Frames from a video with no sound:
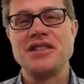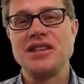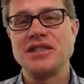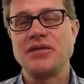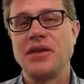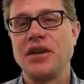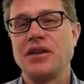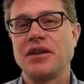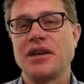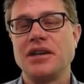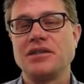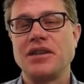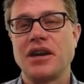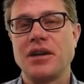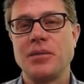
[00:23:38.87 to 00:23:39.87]
and in this video I'm
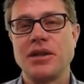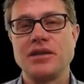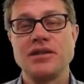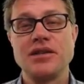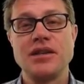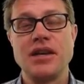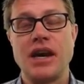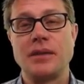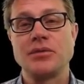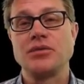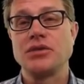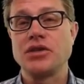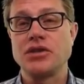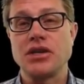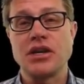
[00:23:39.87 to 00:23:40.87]
going to talk about the
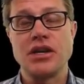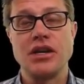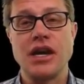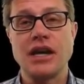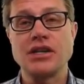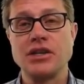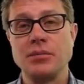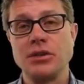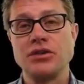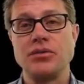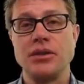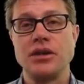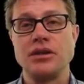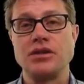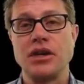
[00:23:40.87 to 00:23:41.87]
synapse, which is a connection
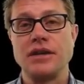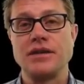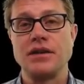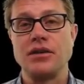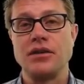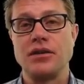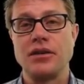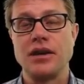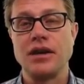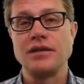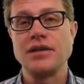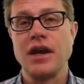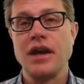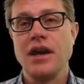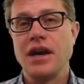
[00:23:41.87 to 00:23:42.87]
between adjacent
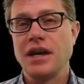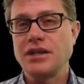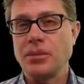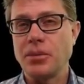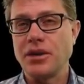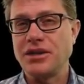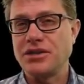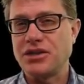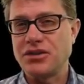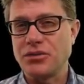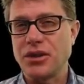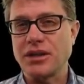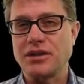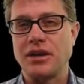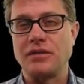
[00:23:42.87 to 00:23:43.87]
neurons. That's a pretty
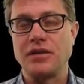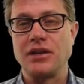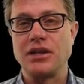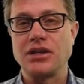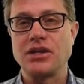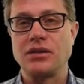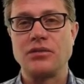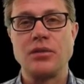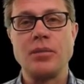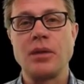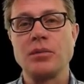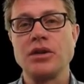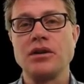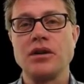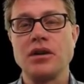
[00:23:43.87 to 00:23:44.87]
strict definition.
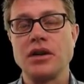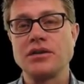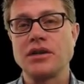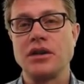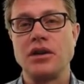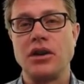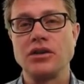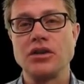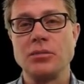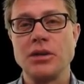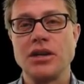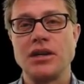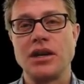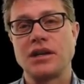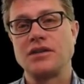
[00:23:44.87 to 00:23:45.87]
Remember, neurons can also
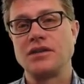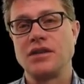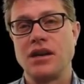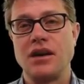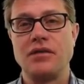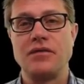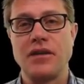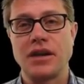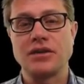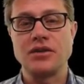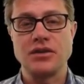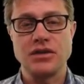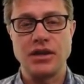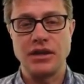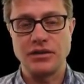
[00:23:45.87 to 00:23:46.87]
be connected to
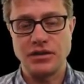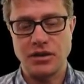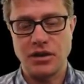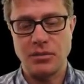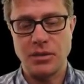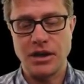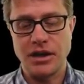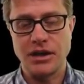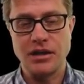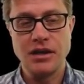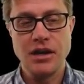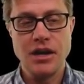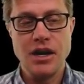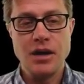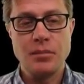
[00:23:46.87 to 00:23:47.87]
effector cells in our
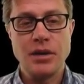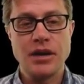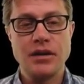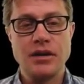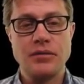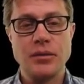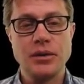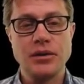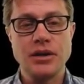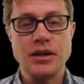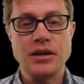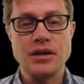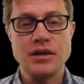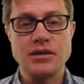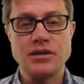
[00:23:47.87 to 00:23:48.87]
body. But if we look
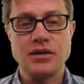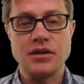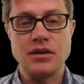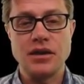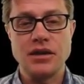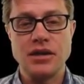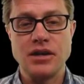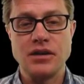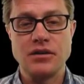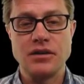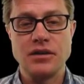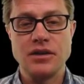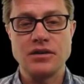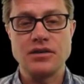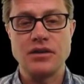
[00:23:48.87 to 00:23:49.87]
at this neuron here
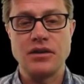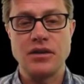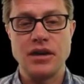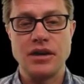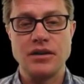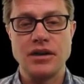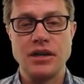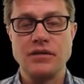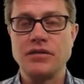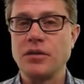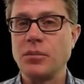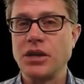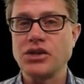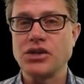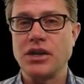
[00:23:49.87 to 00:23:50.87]
and this neuron, the
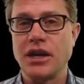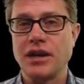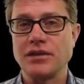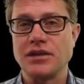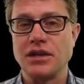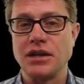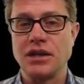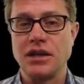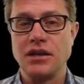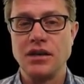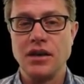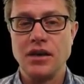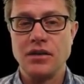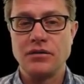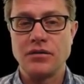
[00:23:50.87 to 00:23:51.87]
information has to
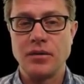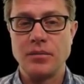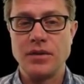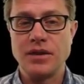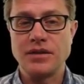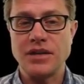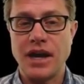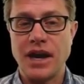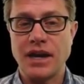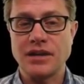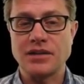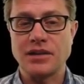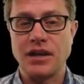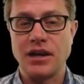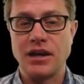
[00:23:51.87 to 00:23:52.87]
get from this
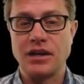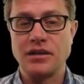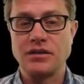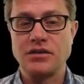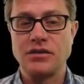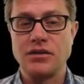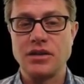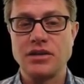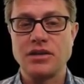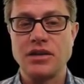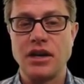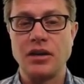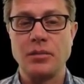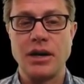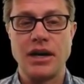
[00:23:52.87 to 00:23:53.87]
axon to this
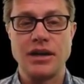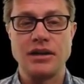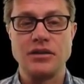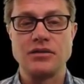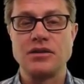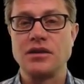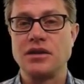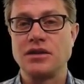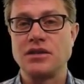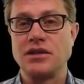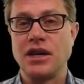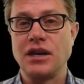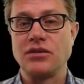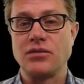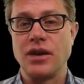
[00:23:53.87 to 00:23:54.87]
cell body or to this
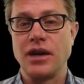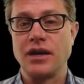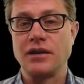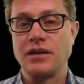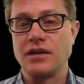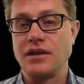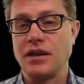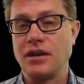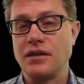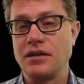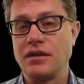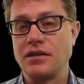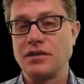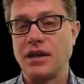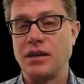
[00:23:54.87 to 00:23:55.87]
dendrite, and
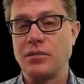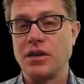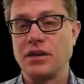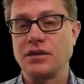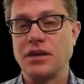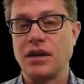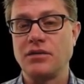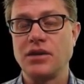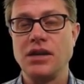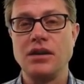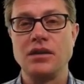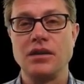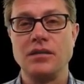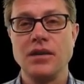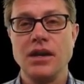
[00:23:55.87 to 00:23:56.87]
then the same thing down
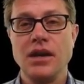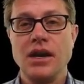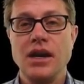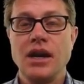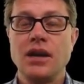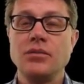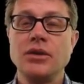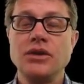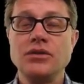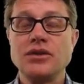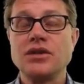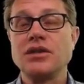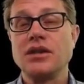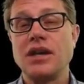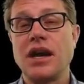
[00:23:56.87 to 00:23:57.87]
here. And we
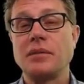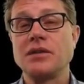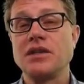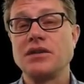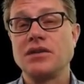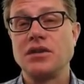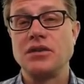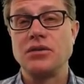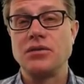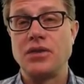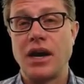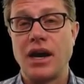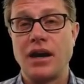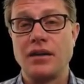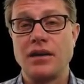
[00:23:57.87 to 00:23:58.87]
use synapses to do
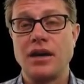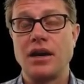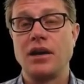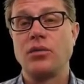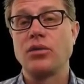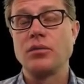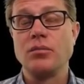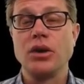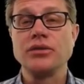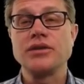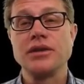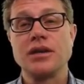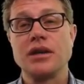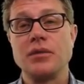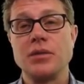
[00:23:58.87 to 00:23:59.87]
that. We're
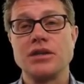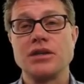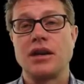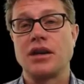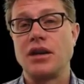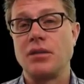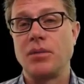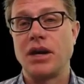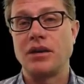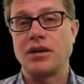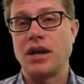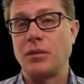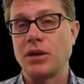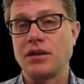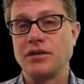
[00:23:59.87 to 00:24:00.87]
mostly going talking
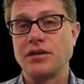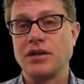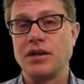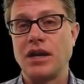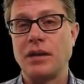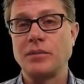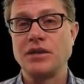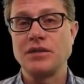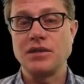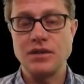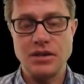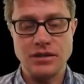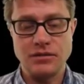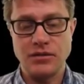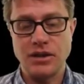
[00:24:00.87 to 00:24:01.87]
about chemical synapses
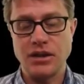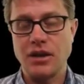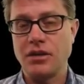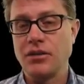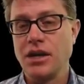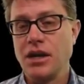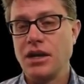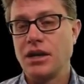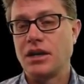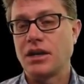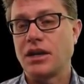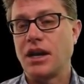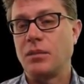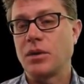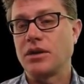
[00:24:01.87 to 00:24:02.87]
in this video. In
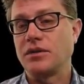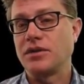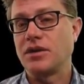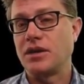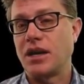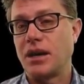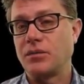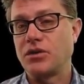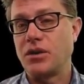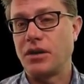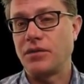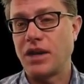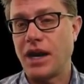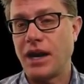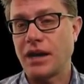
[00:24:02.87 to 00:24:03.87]
a chemical synapse, you
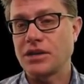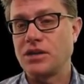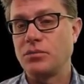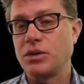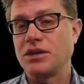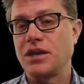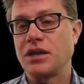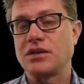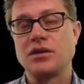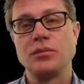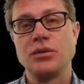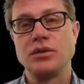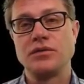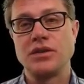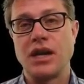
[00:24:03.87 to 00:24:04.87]
have an action potential
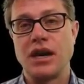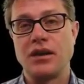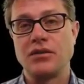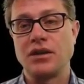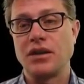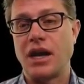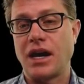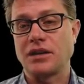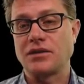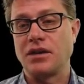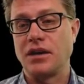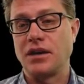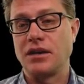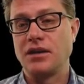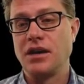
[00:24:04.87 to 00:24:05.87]
move down an
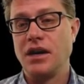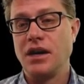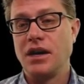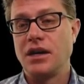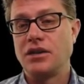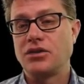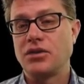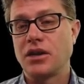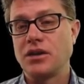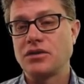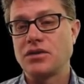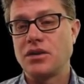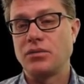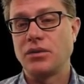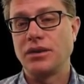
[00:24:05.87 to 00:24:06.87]
axon. It
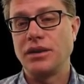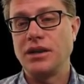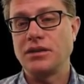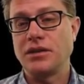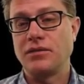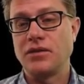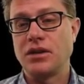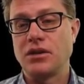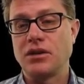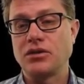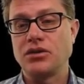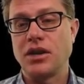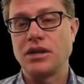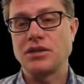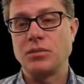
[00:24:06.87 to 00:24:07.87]
triggers the release of
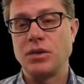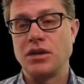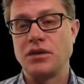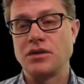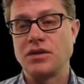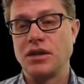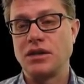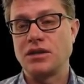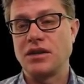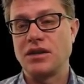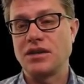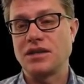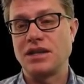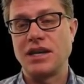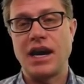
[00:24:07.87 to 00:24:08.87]
neurotransmitters into
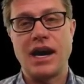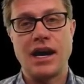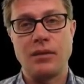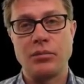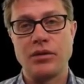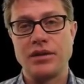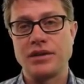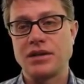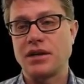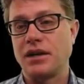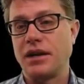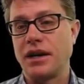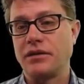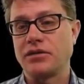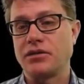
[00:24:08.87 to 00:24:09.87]
this gap or this
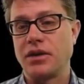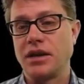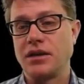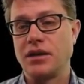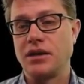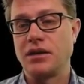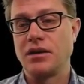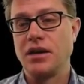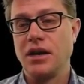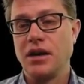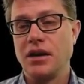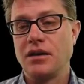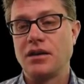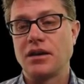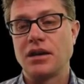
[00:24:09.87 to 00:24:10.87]
cleft right here.
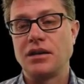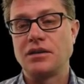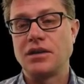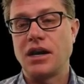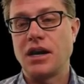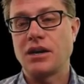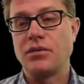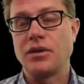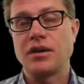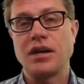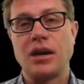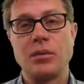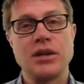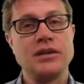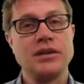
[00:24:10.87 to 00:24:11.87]
They're going to dock with
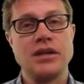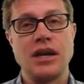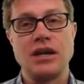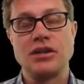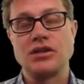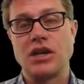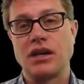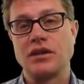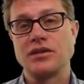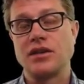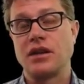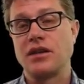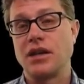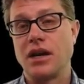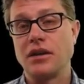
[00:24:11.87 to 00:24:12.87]
chemically gated
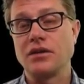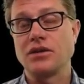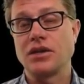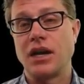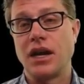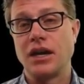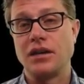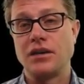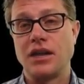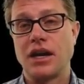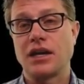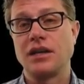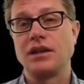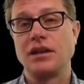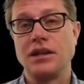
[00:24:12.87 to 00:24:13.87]
channels on the other side, and
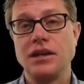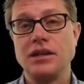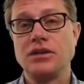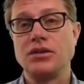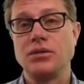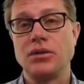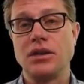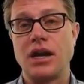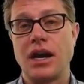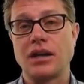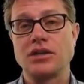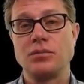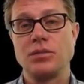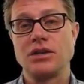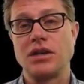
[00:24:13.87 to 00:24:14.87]
that can lead to an
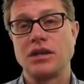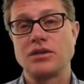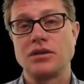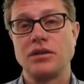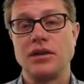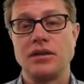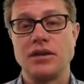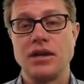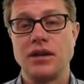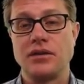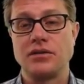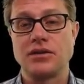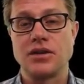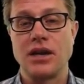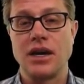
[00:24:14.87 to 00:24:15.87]
action potential on the other